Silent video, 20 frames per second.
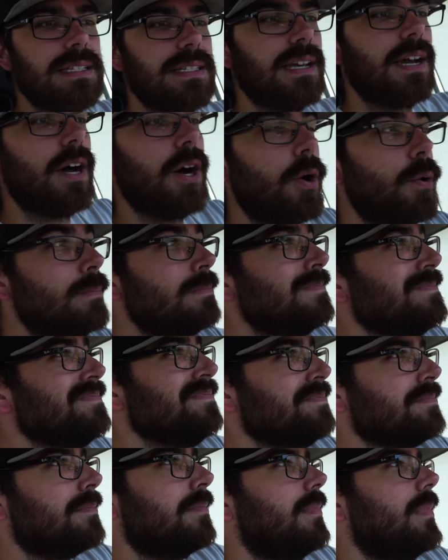So
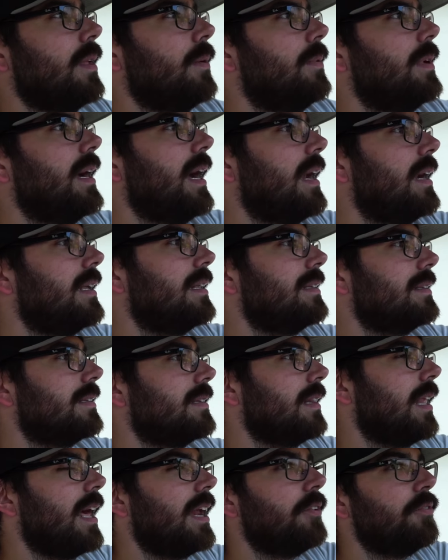we got
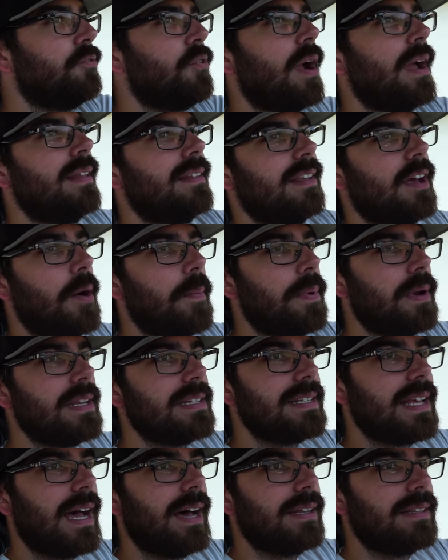a lot of friends helping
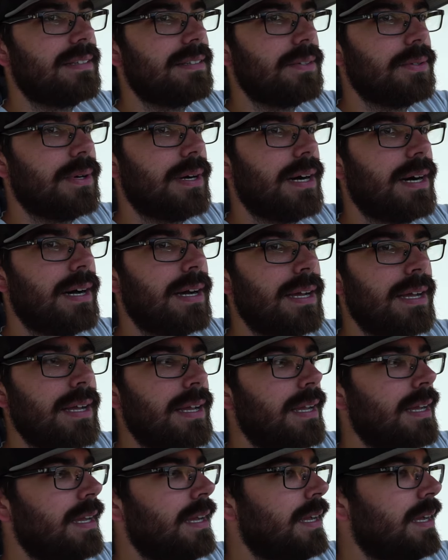us out to uh,
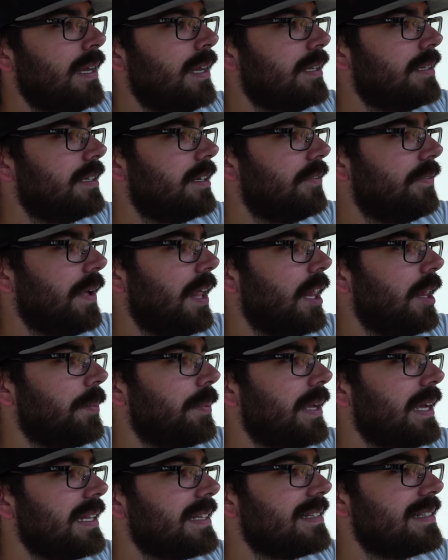to
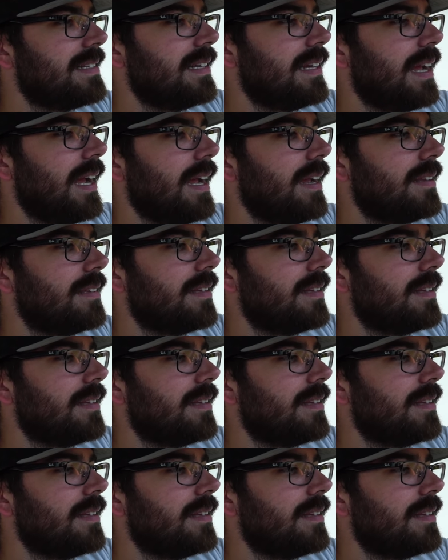develop kits today.